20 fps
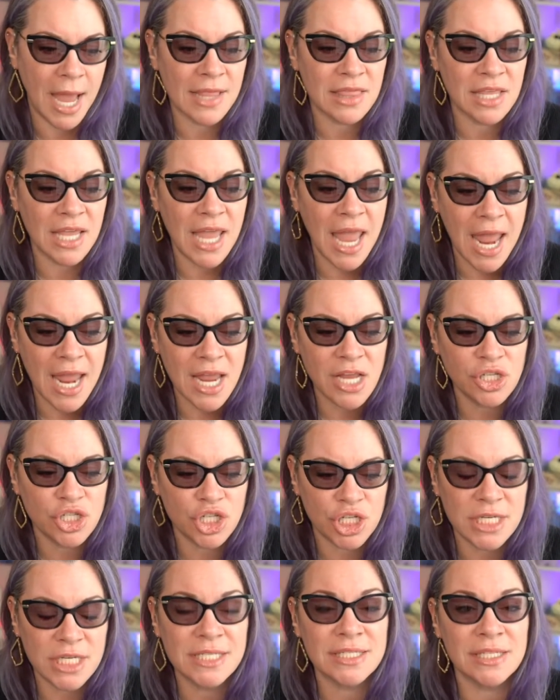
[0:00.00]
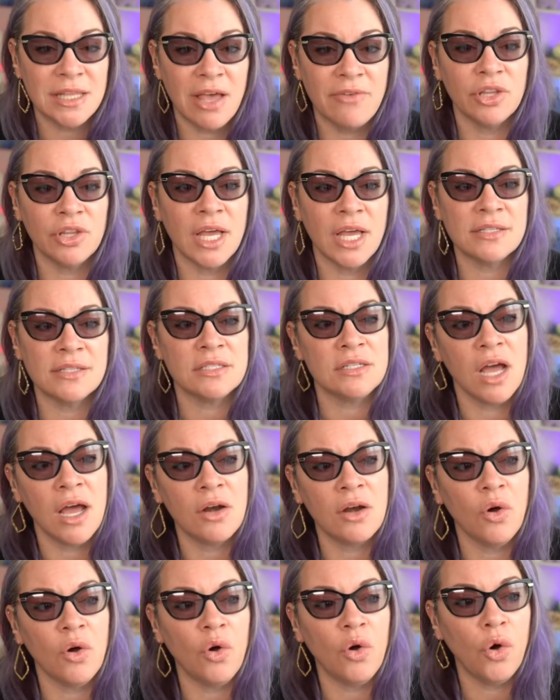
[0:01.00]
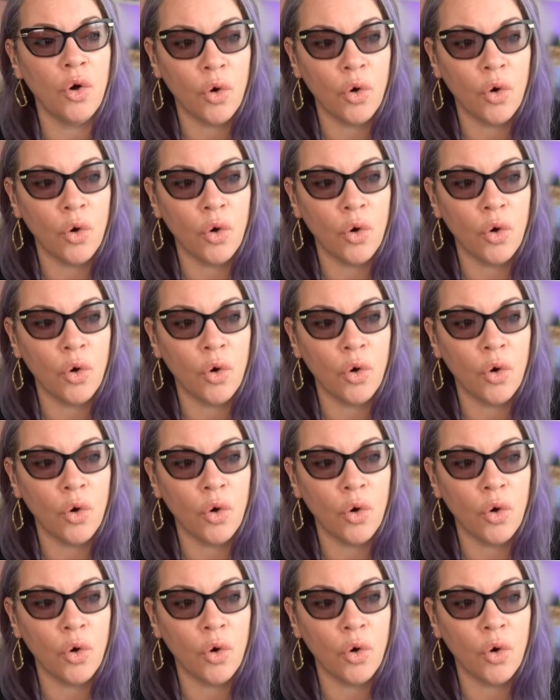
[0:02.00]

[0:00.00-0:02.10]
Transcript: At the AG's level, that's not